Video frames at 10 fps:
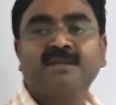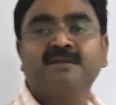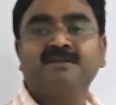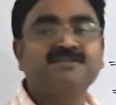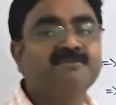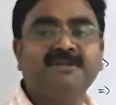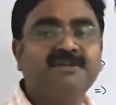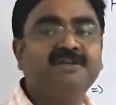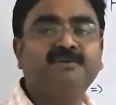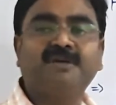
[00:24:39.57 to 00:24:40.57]
Similarly
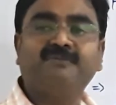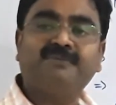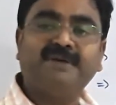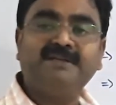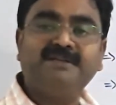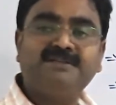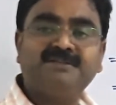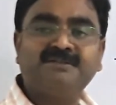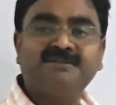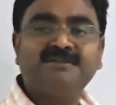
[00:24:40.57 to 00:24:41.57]
you can find it.
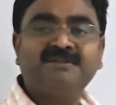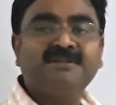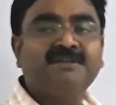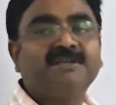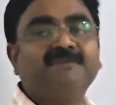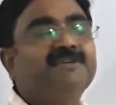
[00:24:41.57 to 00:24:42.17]
If